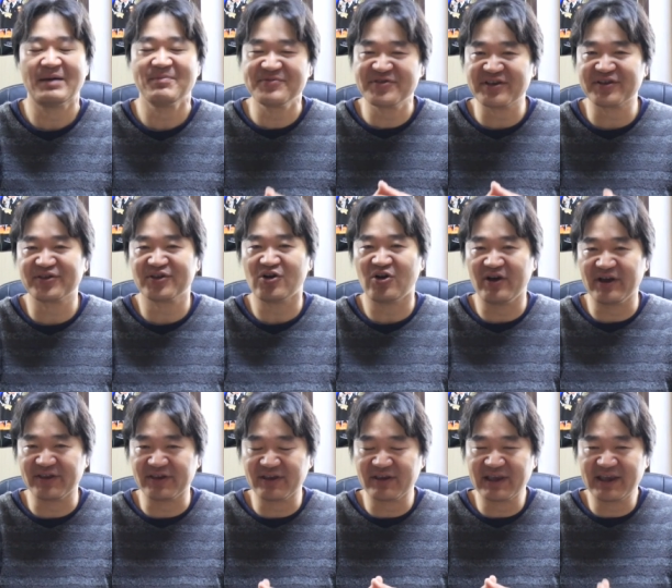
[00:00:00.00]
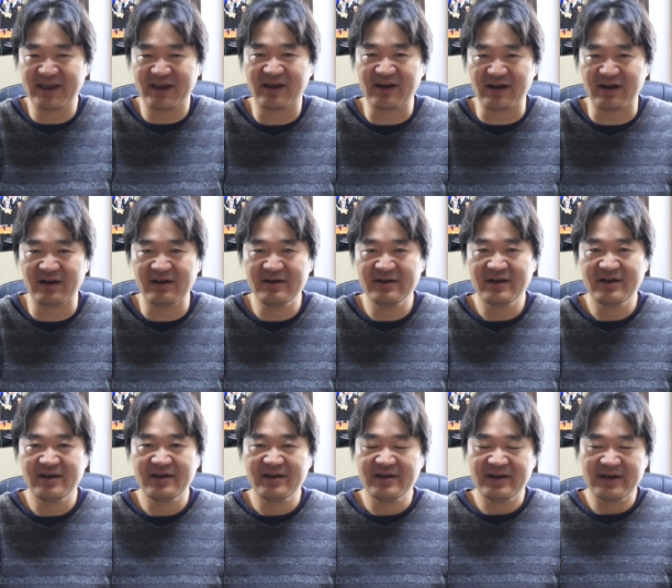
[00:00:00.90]
I'm just going here,
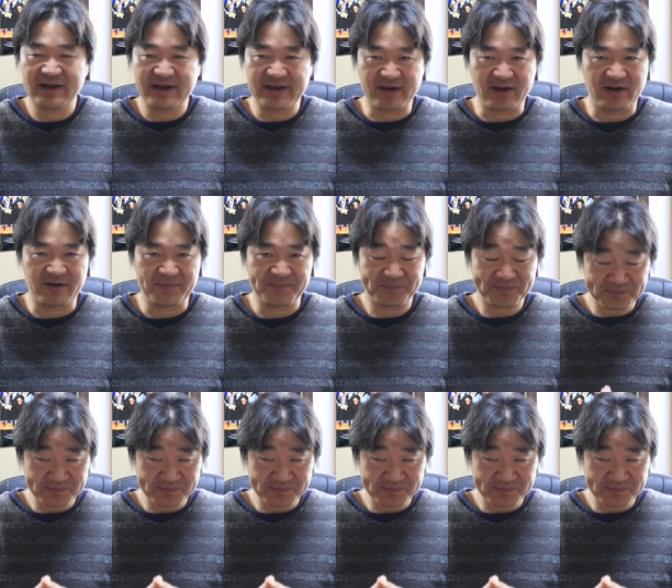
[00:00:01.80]
you know,